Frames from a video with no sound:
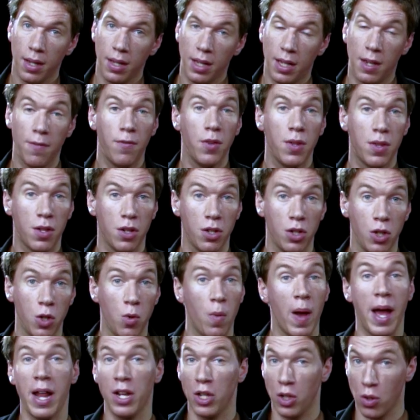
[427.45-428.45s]
Given that
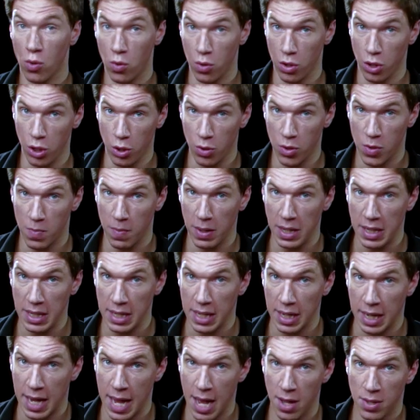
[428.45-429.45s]
you and your News
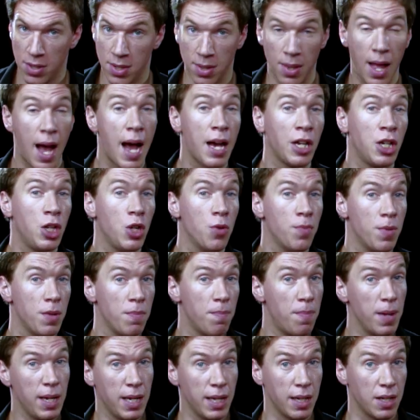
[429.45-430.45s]
Media Council are
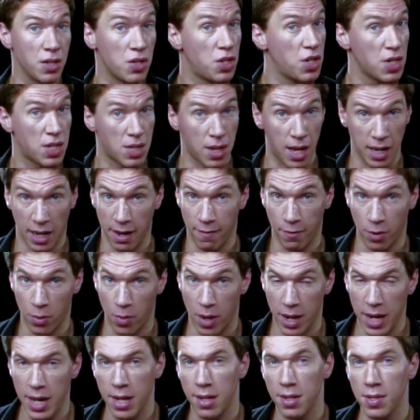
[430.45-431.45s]
human beings just like
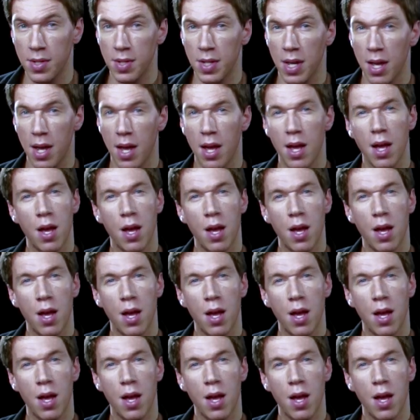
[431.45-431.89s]
everyone else,